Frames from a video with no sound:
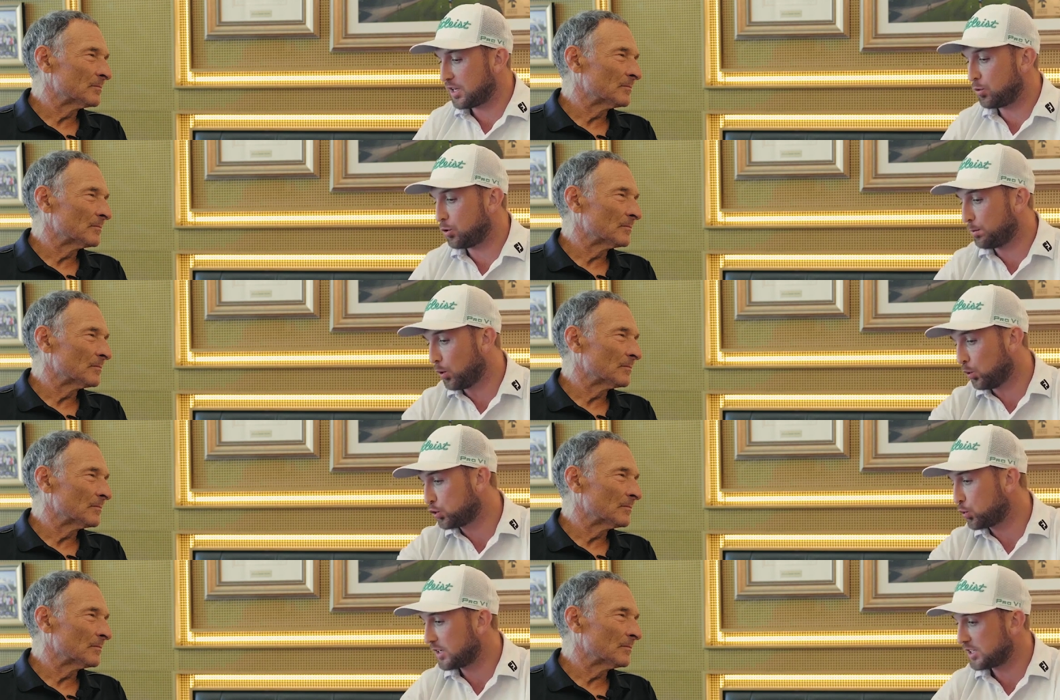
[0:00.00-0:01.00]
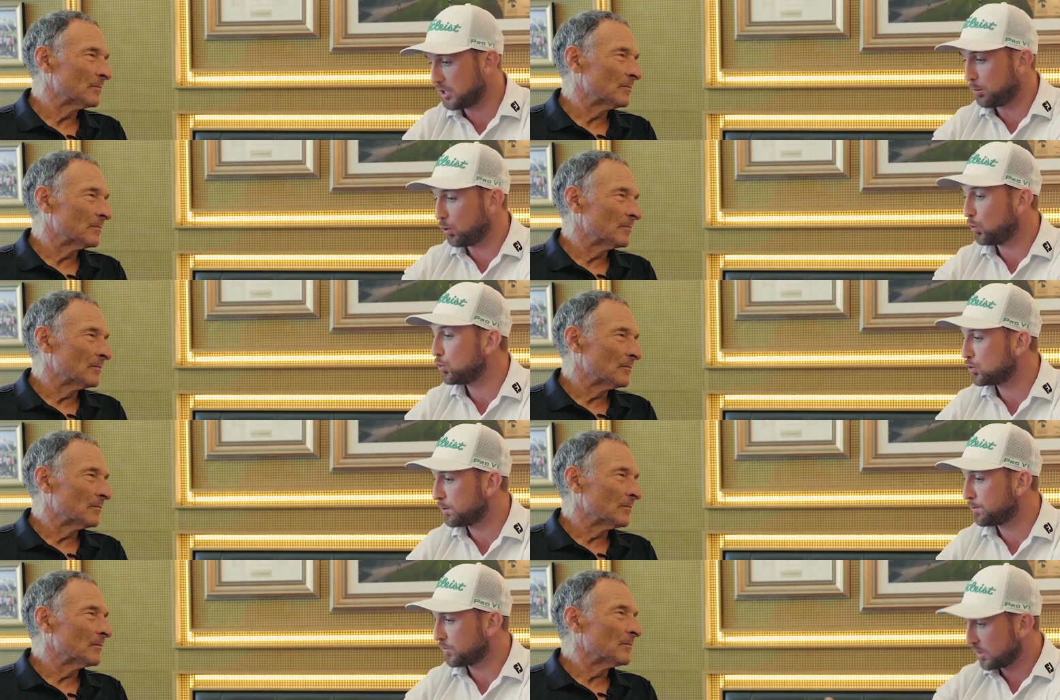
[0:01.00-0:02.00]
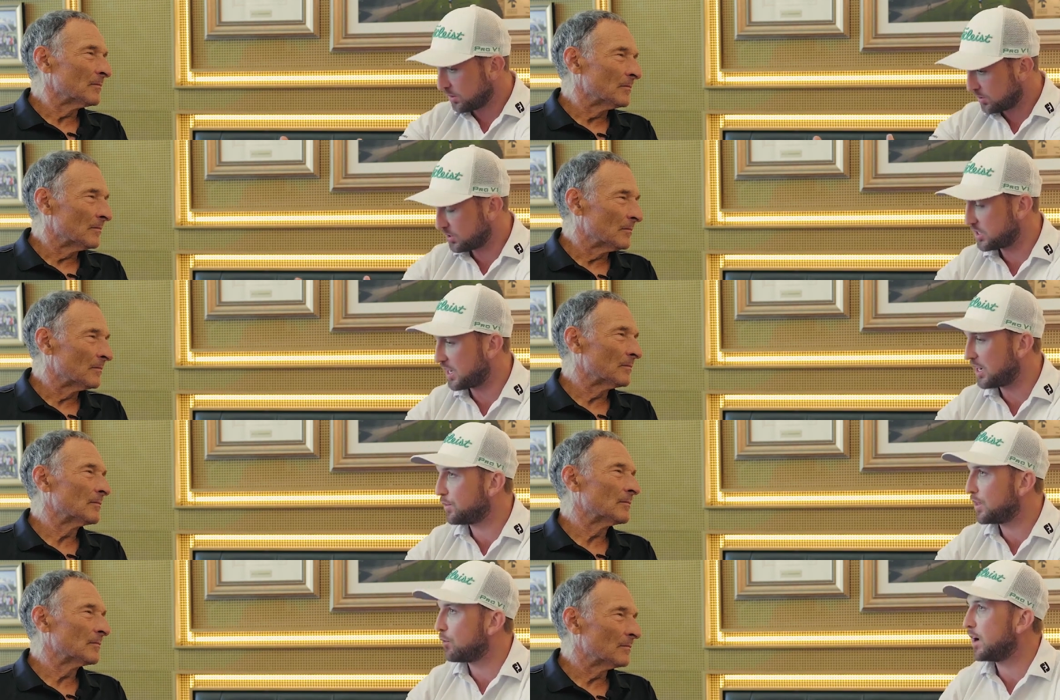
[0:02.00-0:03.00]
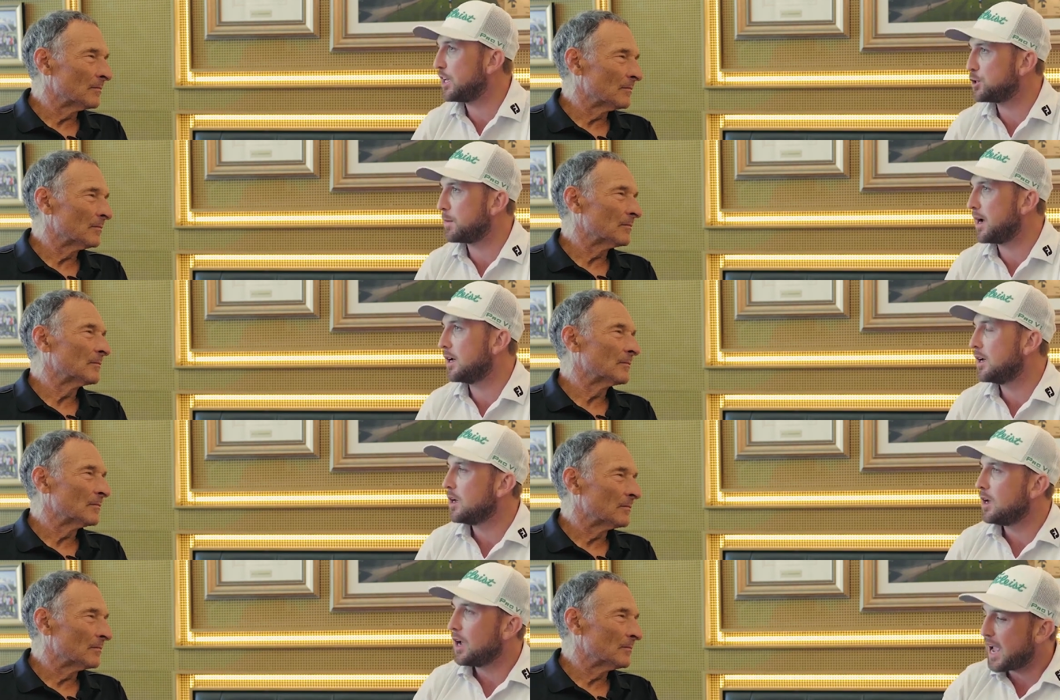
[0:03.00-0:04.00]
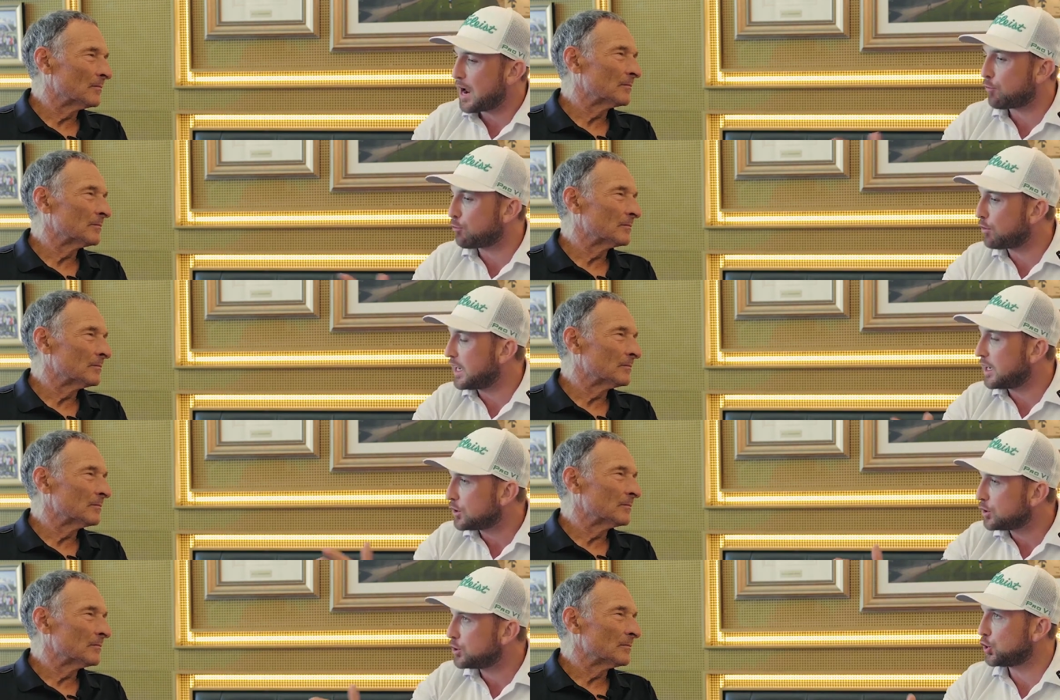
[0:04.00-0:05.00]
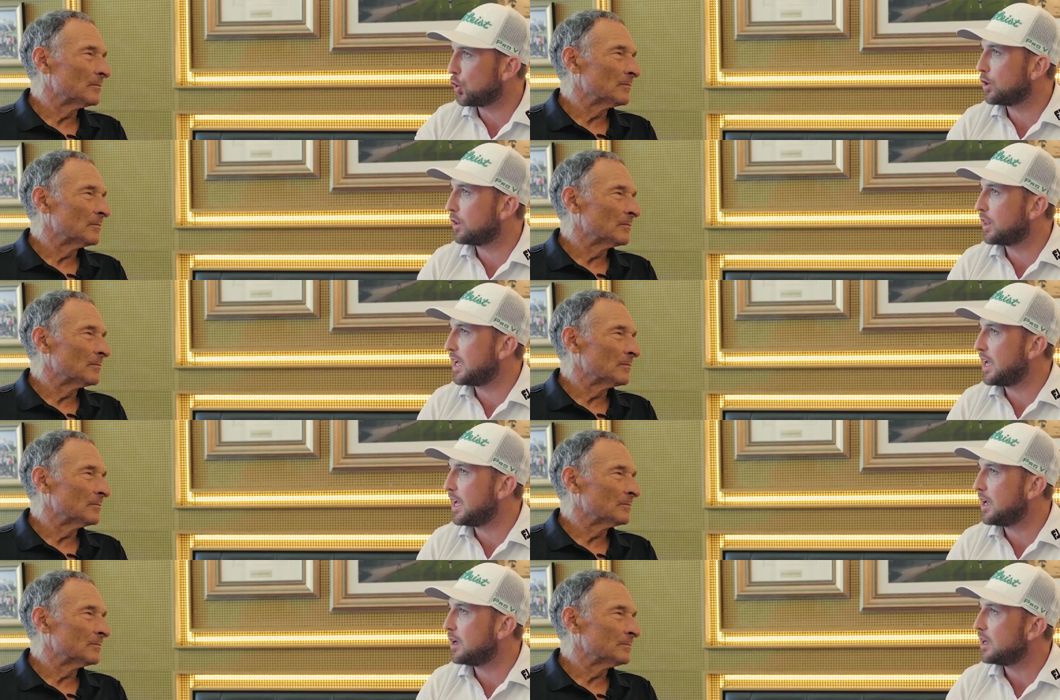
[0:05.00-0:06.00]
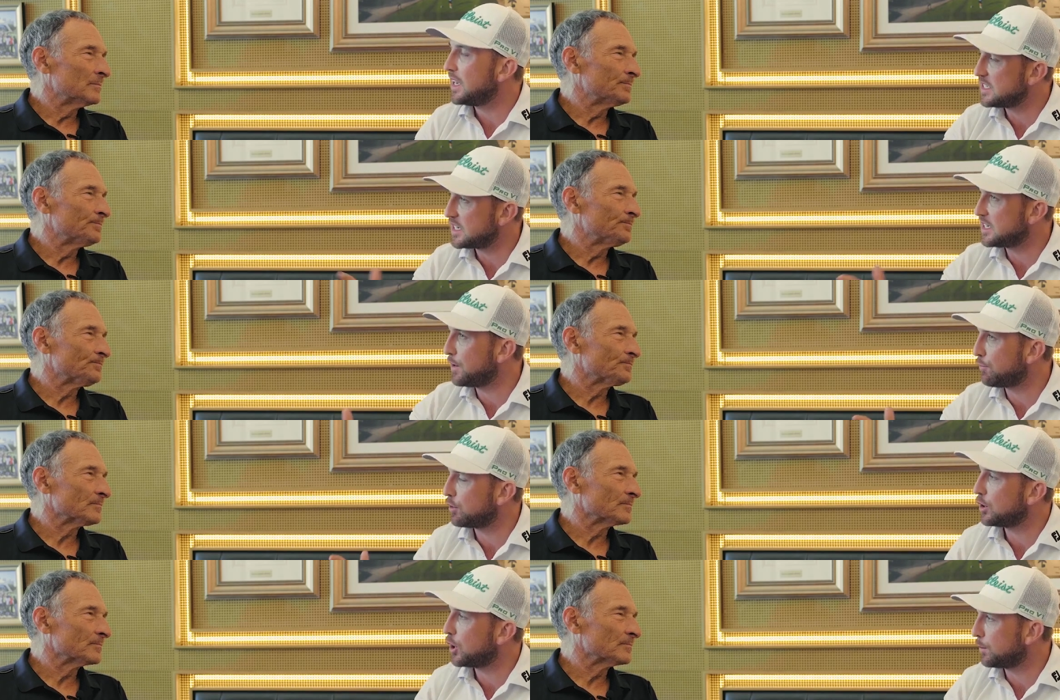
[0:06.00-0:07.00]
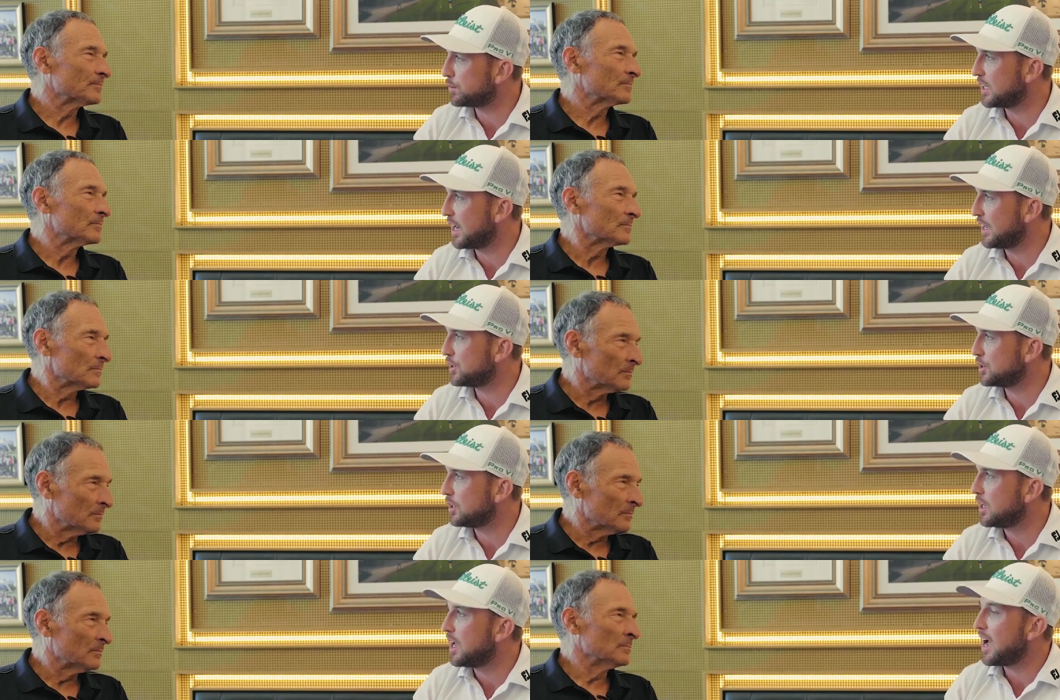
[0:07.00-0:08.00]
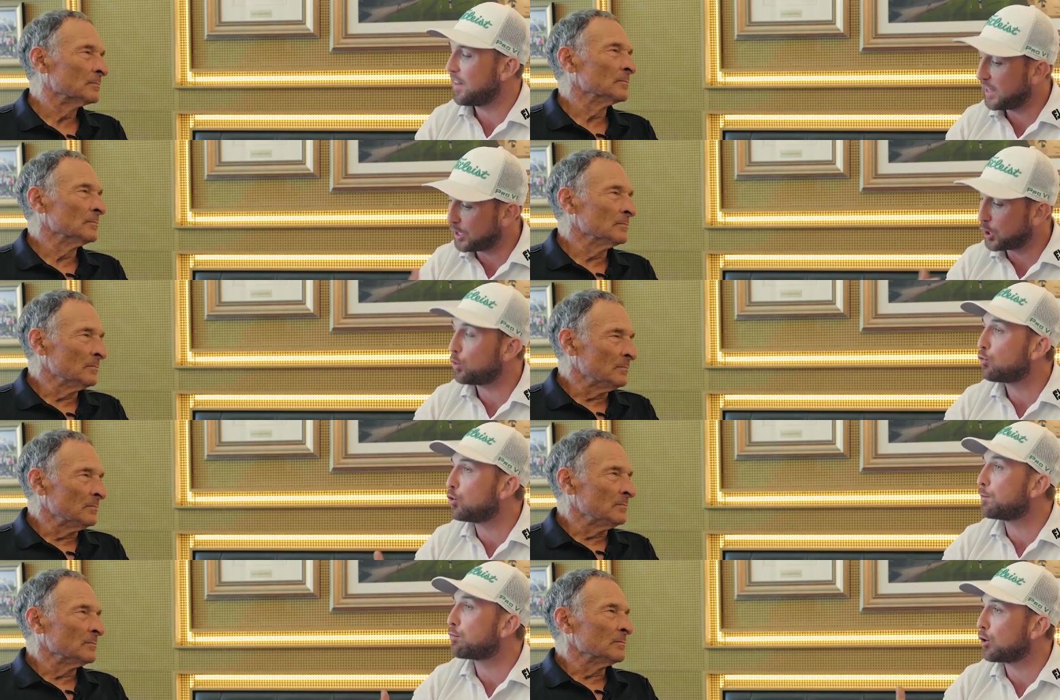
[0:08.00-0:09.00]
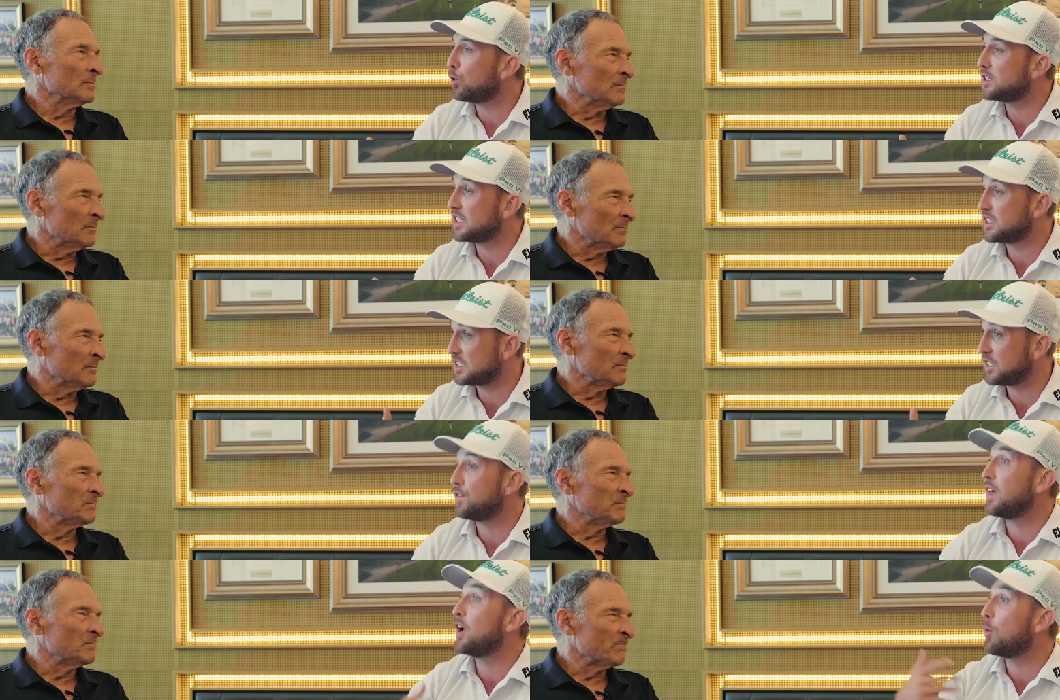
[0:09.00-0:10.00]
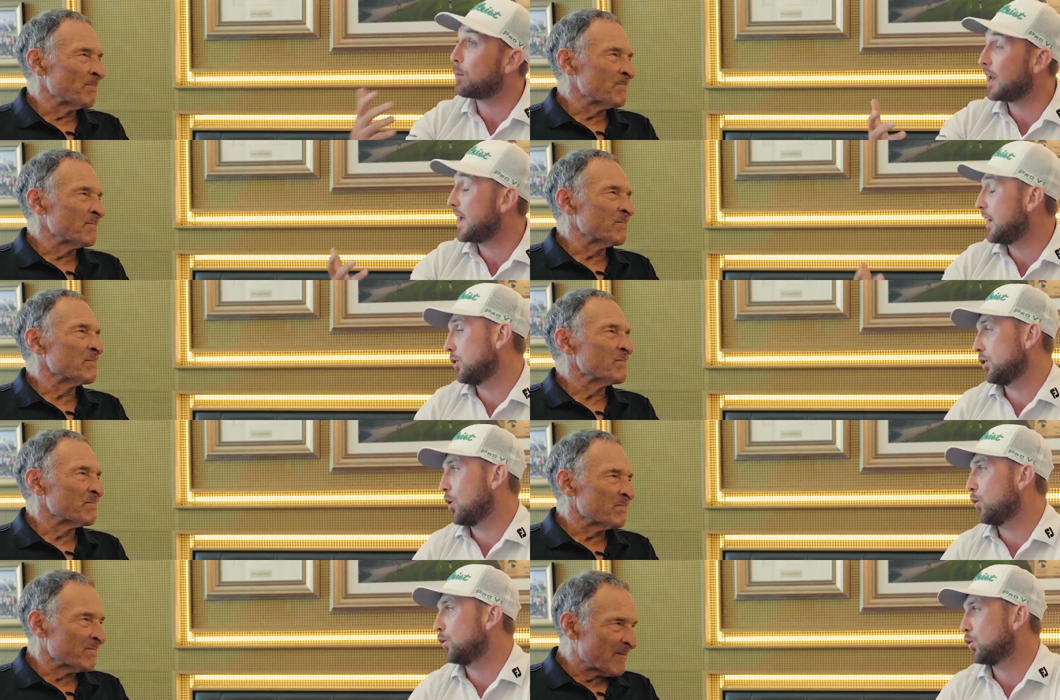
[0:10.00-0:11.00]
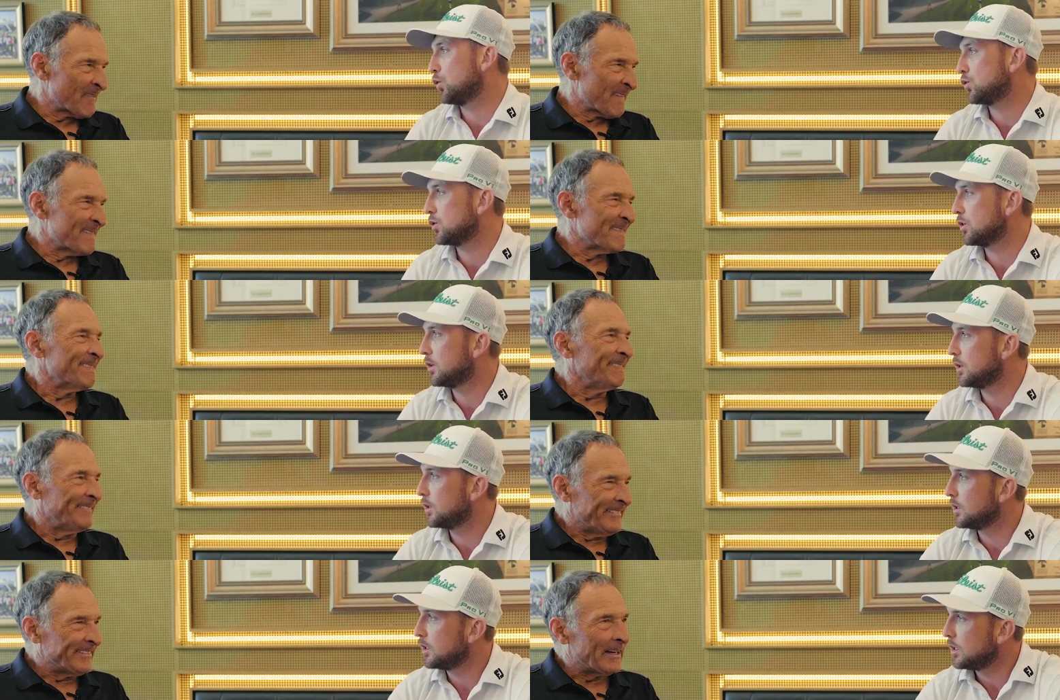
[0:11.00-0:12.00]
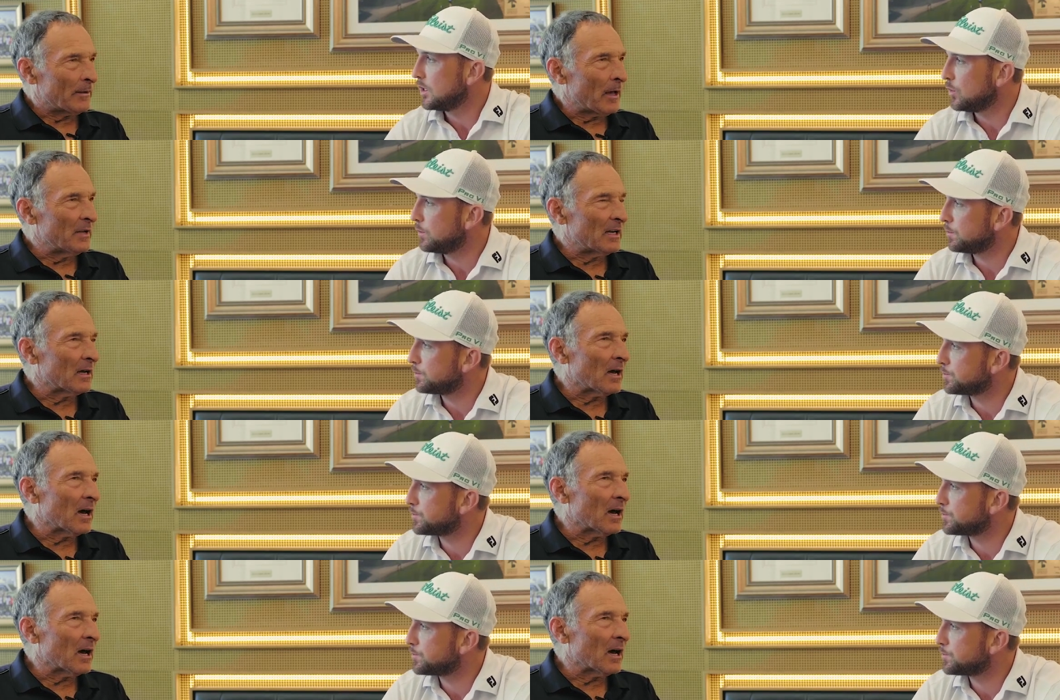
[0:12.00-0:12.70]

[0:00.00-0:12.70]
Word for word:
Speaker 1: they would pull 20 balls to the side of their range mat. Every shot that they hit is a different club selection, and they go through the process as if they are playing on the golf course.
Speaker 2: Yeah, I mean, I,